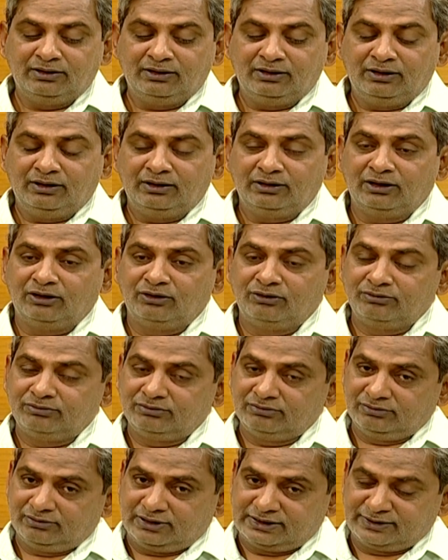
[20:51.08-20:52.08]
Now,
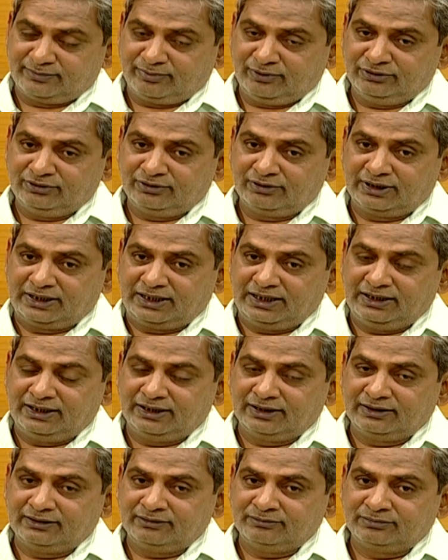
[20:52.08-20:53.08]
as I pointed out
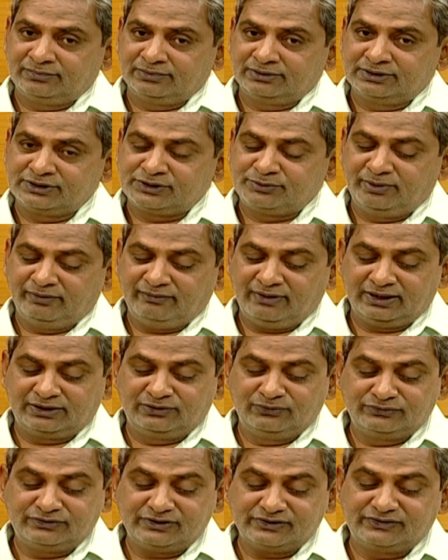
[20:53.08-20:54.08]
earlier, Spivak
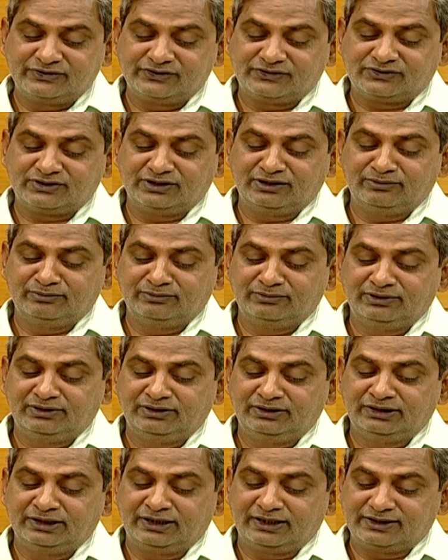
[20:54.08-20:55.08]
uses this term
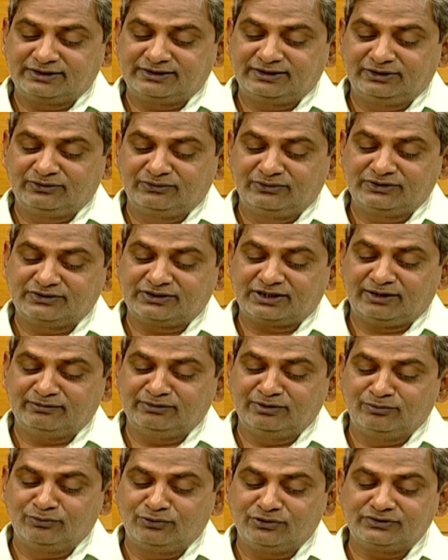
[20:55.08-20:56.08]
in her essay to describe
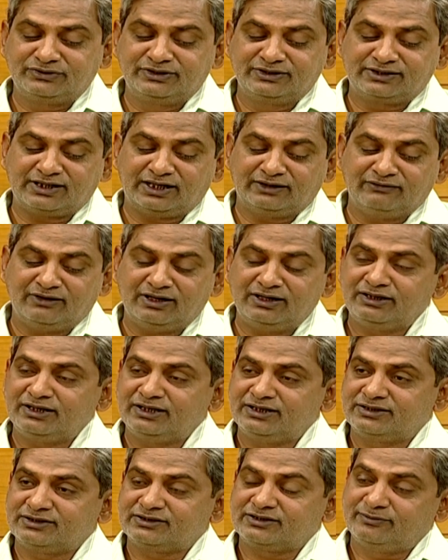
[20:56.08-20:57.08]
the most
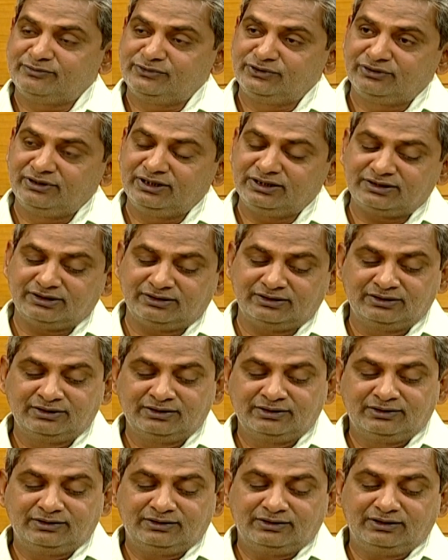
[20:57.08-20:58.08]
disadvantaged, subjugated
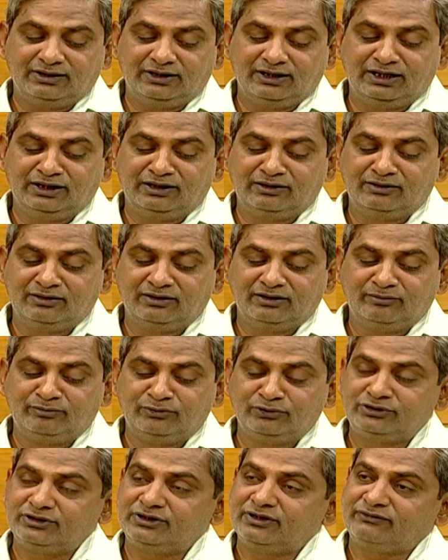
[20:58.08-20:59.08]
mm-hmm. and
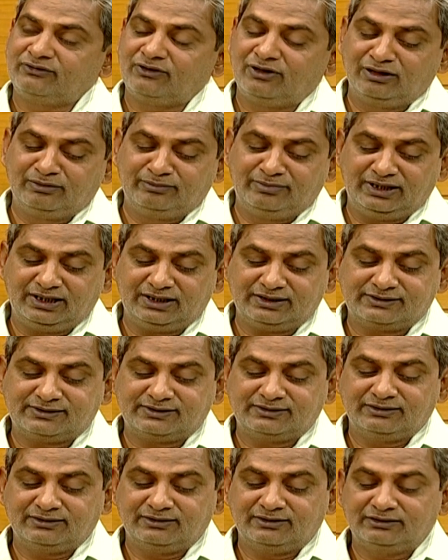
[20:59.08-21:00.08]
muted of all
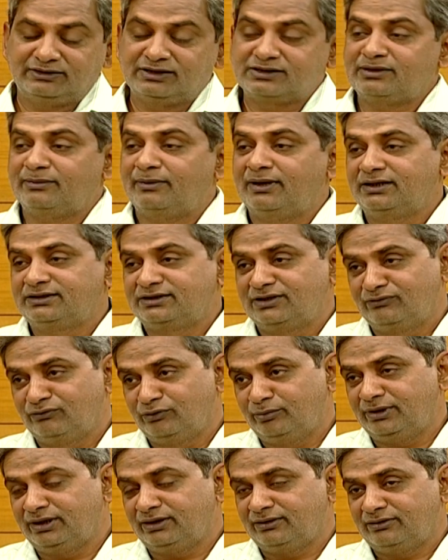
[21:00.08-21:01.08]
beings, the subaltern mm-hmm.
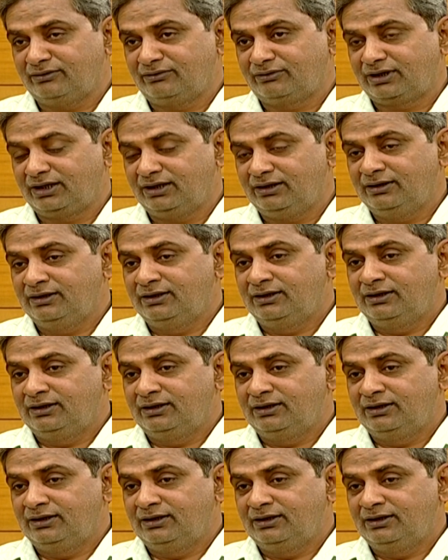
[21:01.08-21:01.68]
women. Okay.